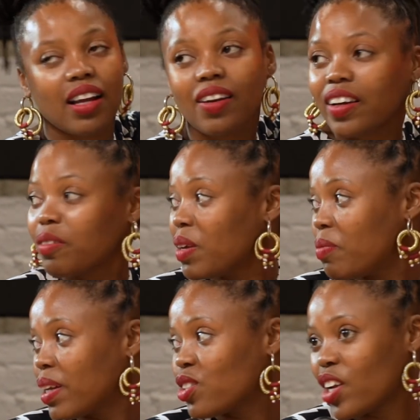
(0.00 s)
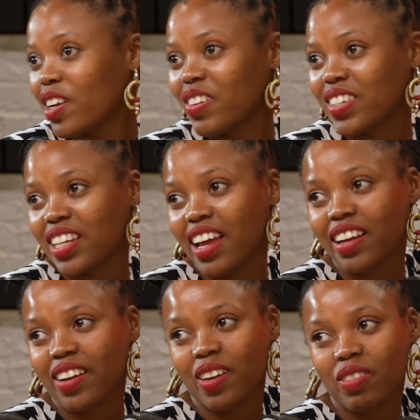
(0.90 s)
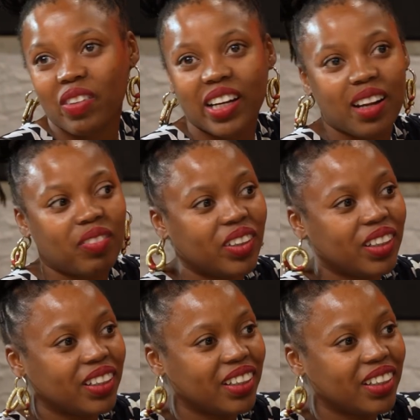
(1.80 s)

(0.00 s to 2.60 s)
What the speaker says: Look at me being generous and handing over my clapper.